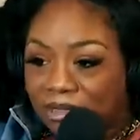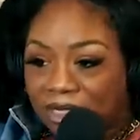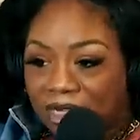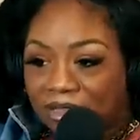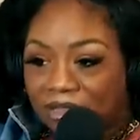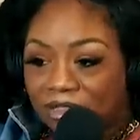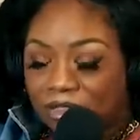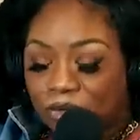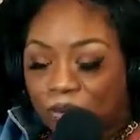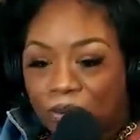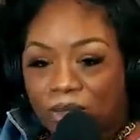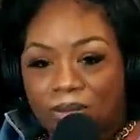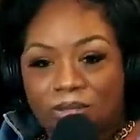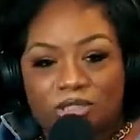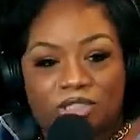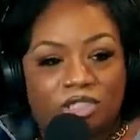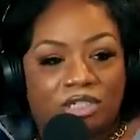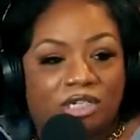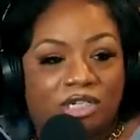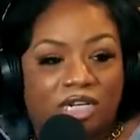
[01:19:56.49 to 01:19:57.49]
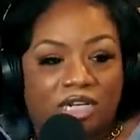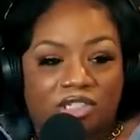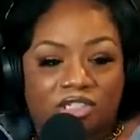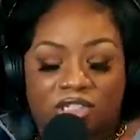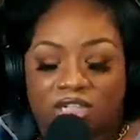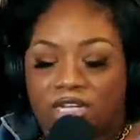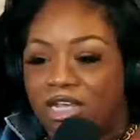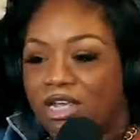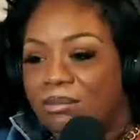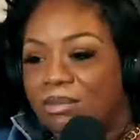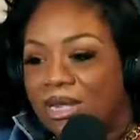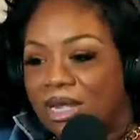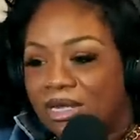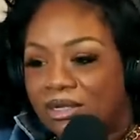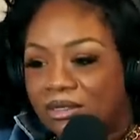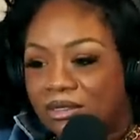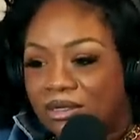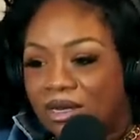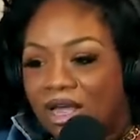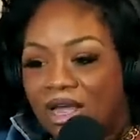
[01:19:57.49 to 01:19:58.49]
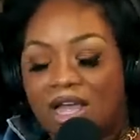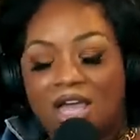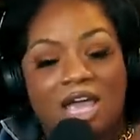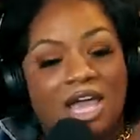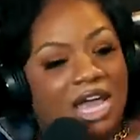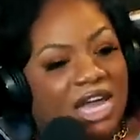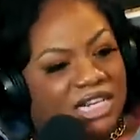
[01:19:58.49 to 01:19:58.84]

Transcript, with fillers: to after 12, but she'd catch a cab at 8 o'clock.